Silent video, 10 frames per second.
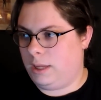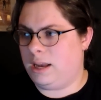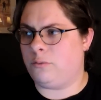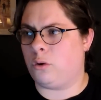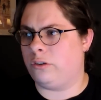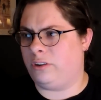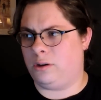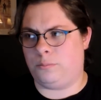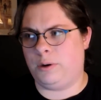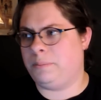and of course,
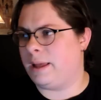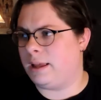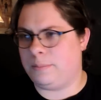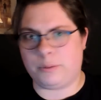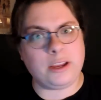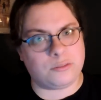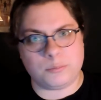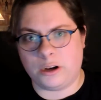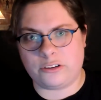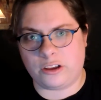you know, bring back bring as
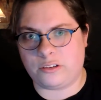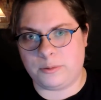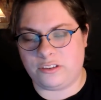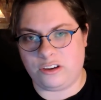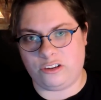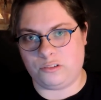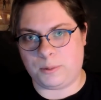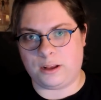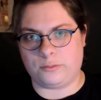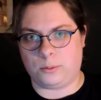much customization as
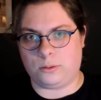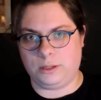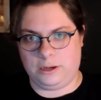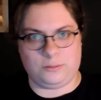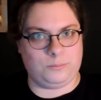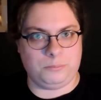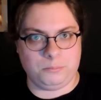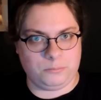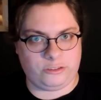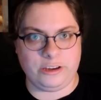possible. You know,
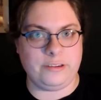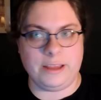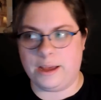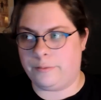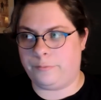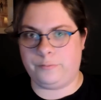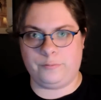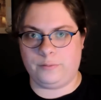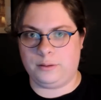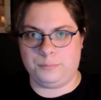
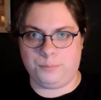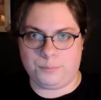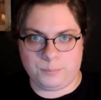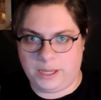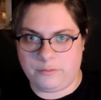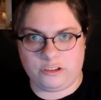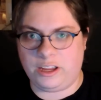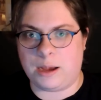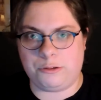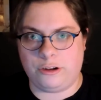CTF, give us
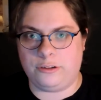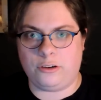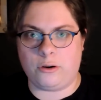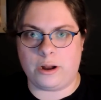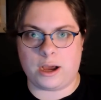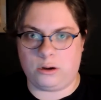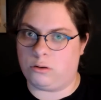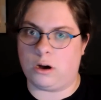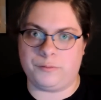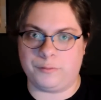the option to turn on
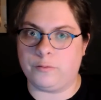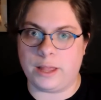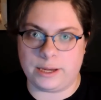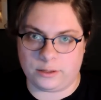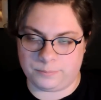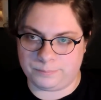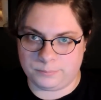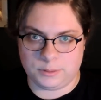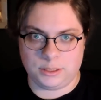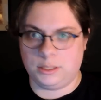or off the flagnum
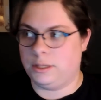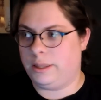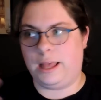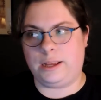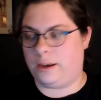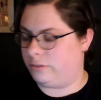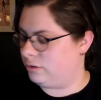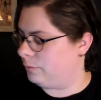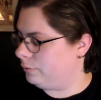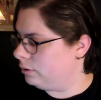that kind of
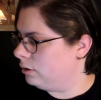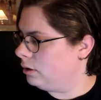stuff.